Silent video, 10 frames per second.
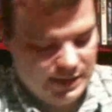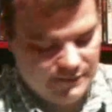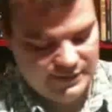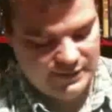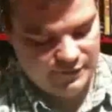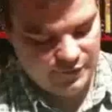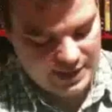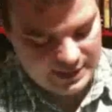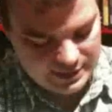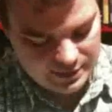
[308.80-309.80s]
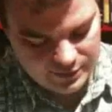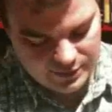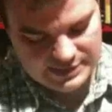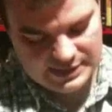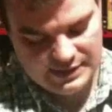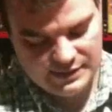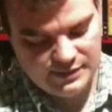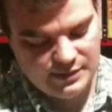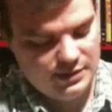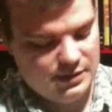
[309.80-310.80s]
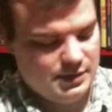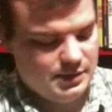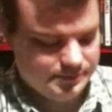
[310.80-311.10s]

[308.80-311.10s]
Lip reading: Then we have the Friday the 13th